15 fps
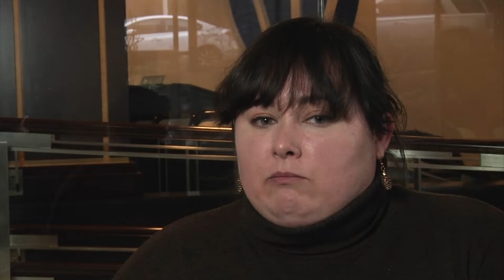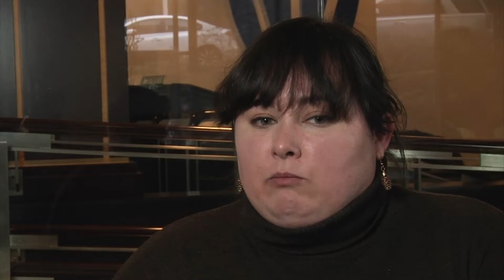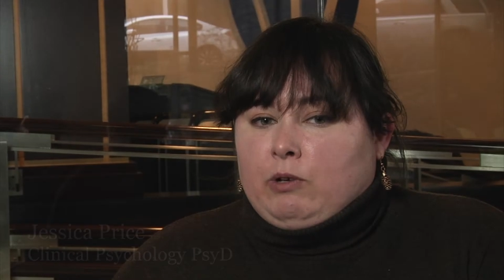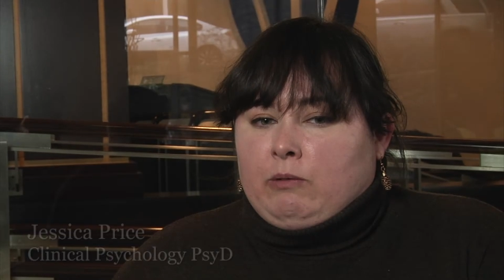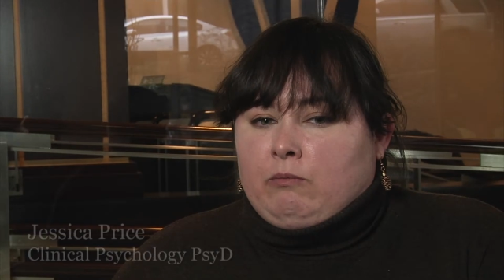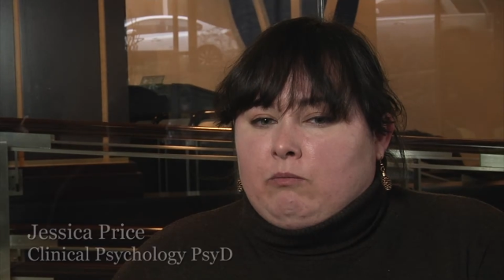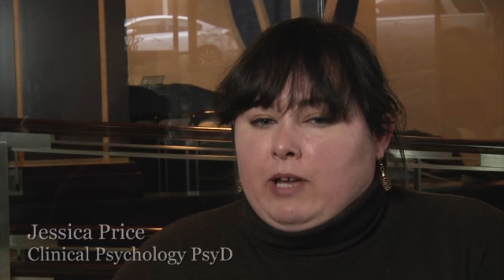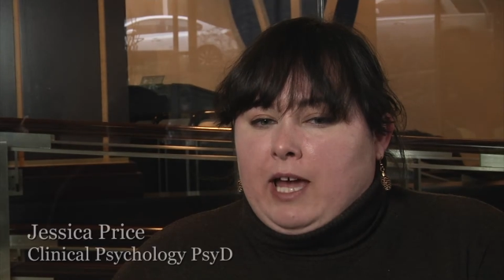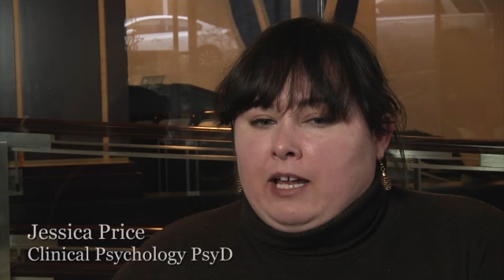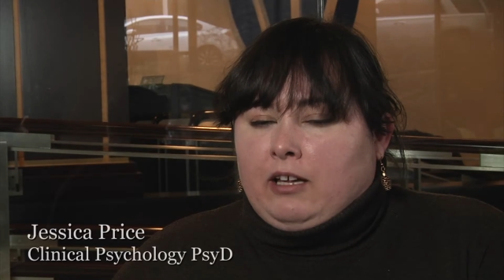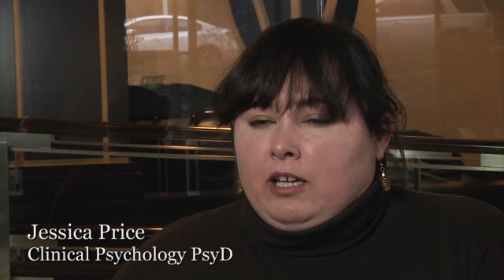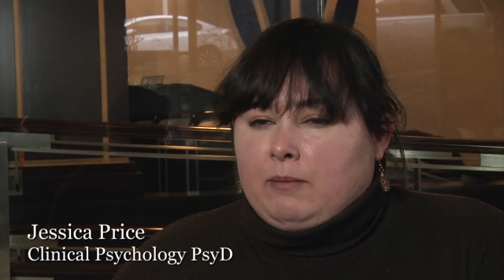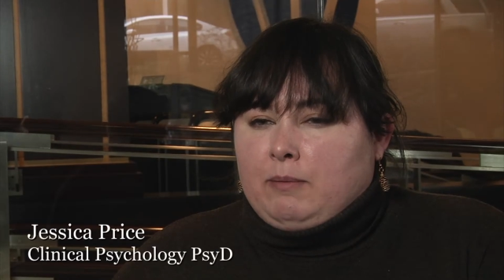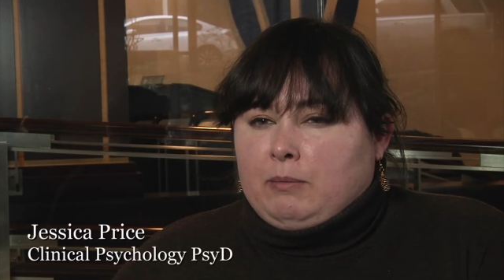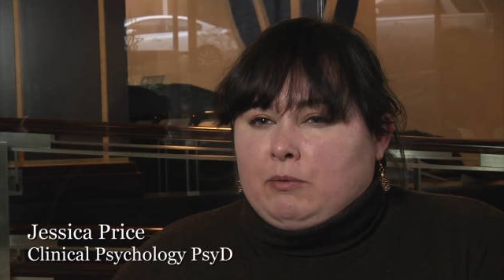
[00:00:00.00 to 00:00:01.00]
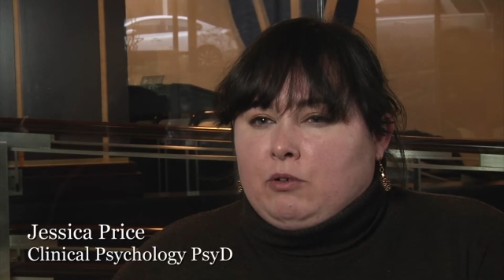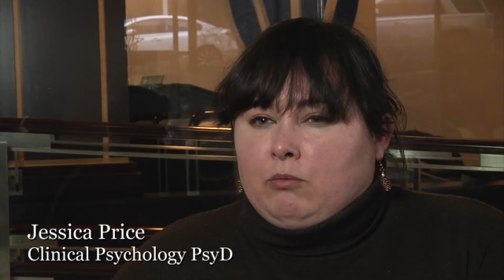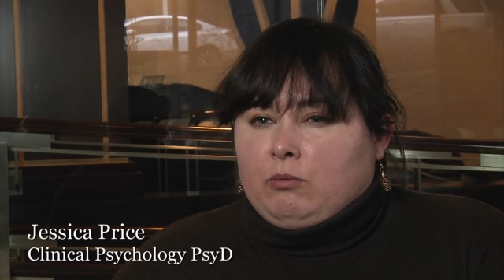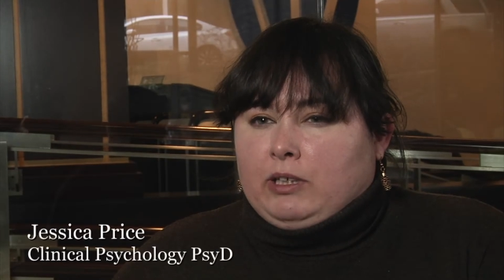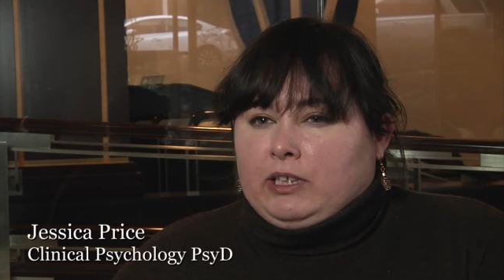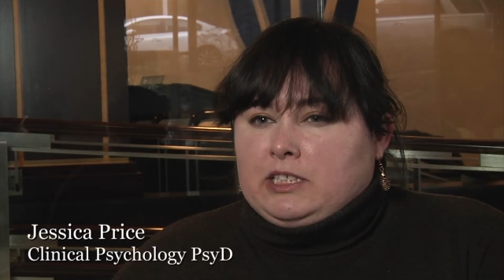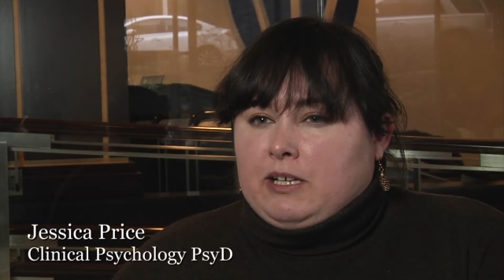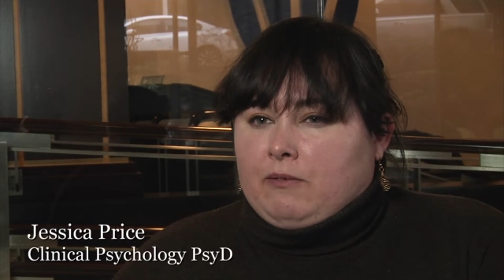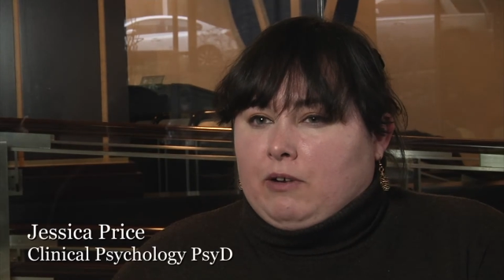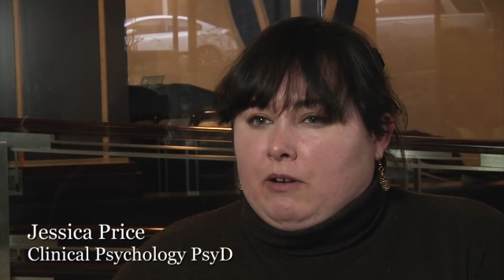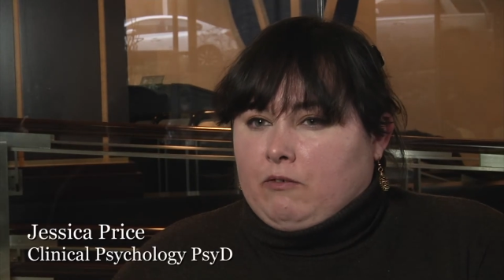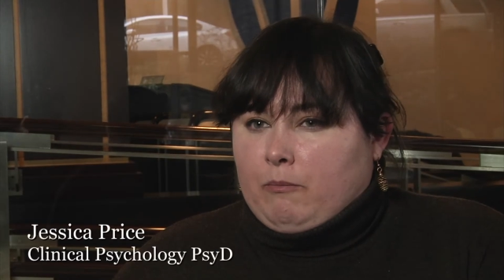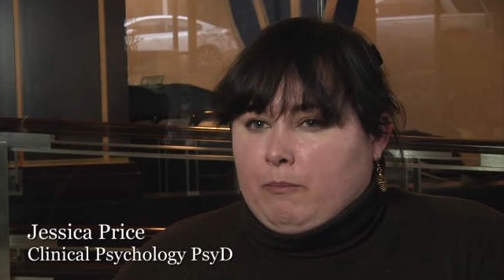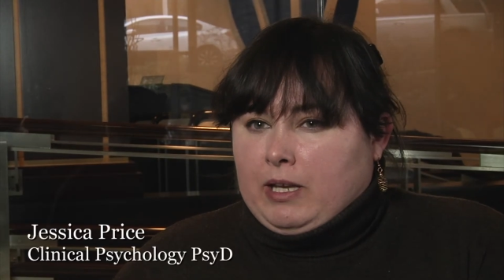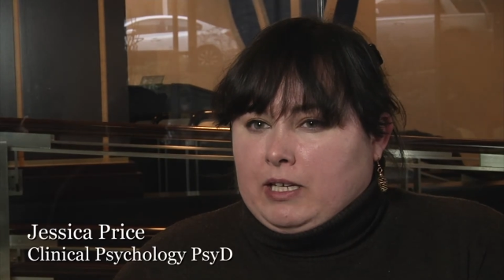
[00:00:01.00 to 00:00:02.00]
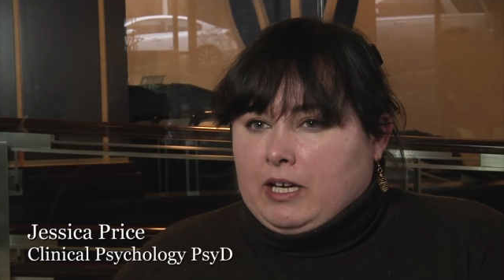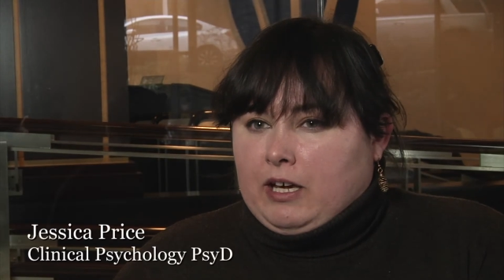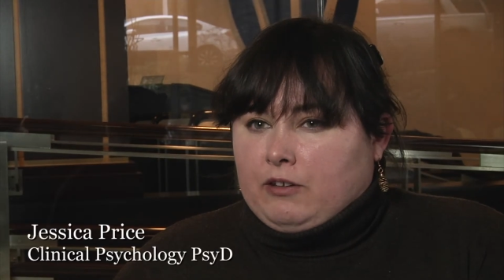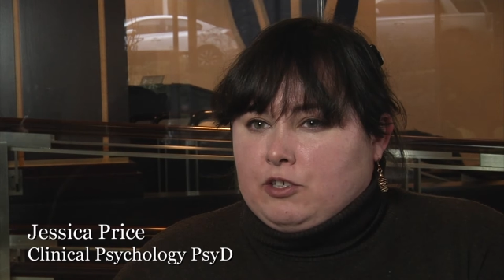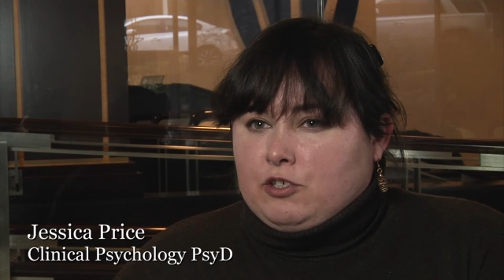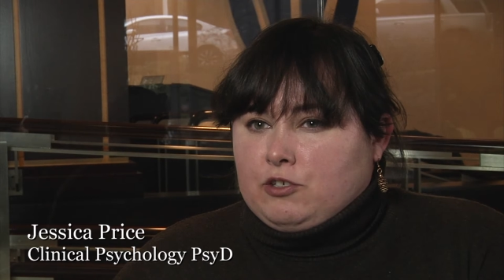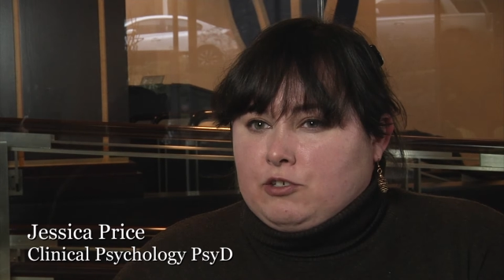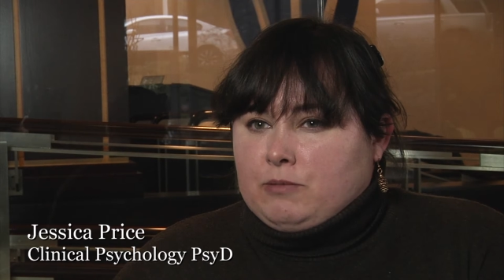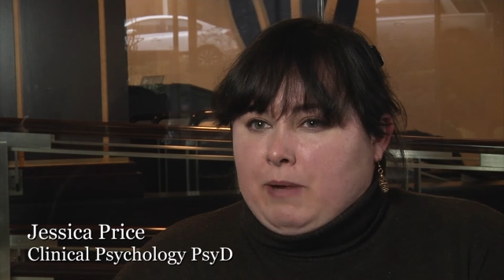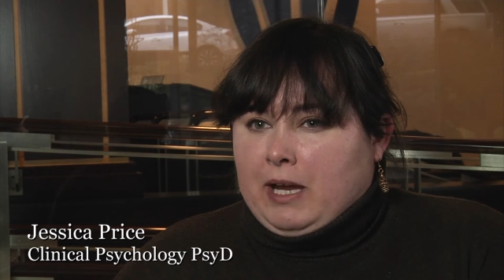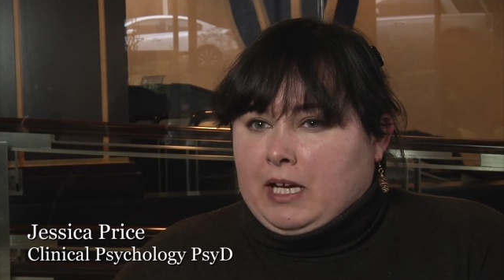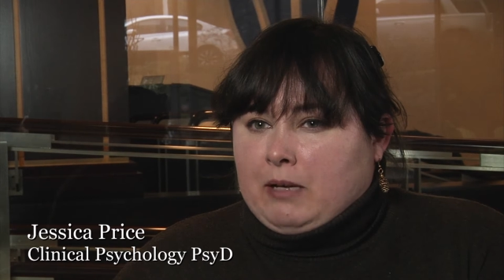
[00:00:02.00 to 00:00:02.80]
we had a lot of people who were really suffering from mental health issues in my